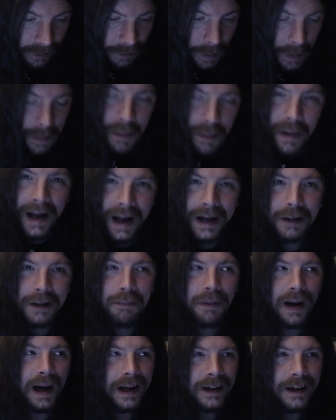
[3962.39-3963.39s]
Remember Manic
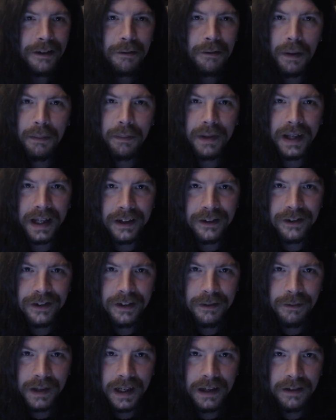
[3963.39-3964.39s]
Panic? Remember that
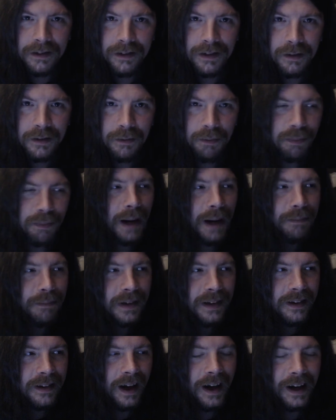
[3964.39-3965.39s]
shit? When that shit popped
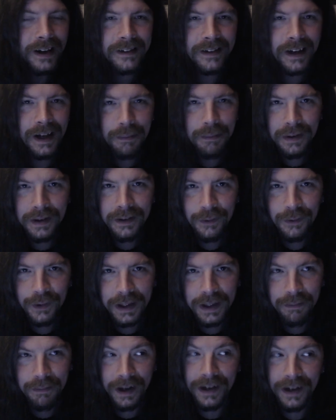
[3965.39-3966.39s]
into Hot Topic?
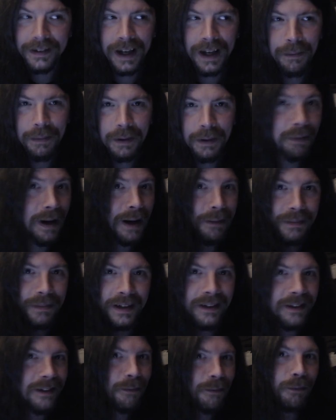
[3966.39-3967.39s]
When Hot Topic popped
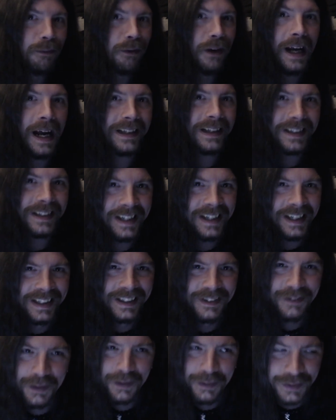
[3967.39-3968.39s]
into reality?
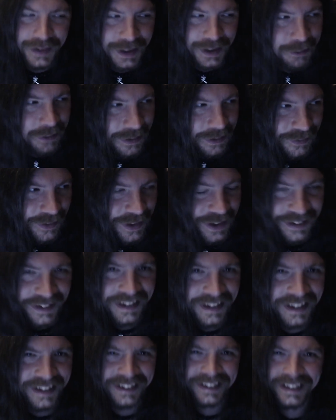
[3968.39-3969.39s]
We were like, what the fuck is
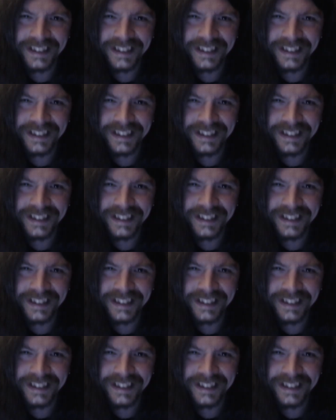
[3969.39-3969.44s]
this?